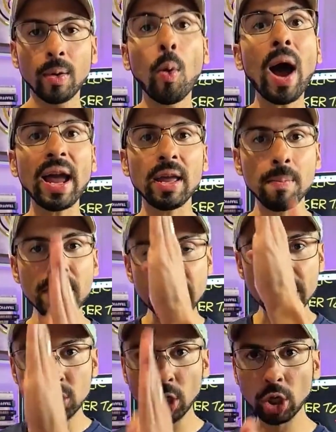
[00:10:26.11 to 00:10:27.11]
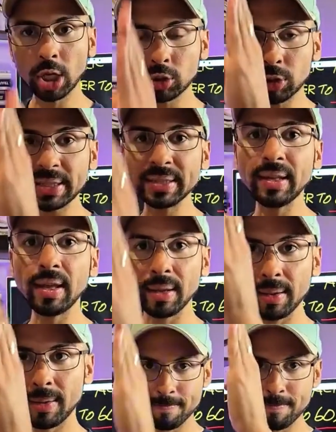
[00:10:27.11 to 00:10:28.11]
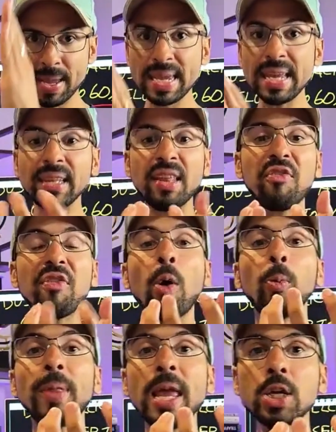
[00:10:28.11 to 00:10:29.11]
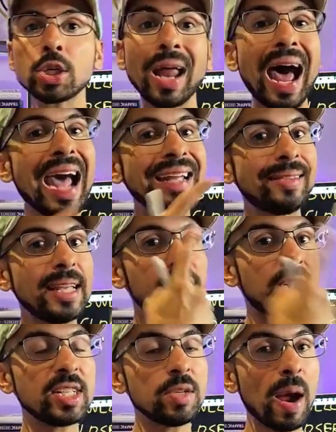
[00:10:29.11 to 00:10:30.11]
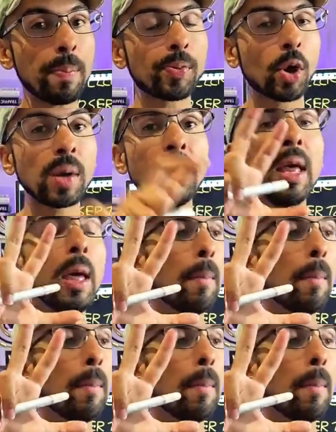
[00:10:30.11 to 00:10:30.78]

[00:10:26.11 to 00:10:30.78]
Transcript: Why? Because you're not treating the beginning, the foundation. I teach this in my program.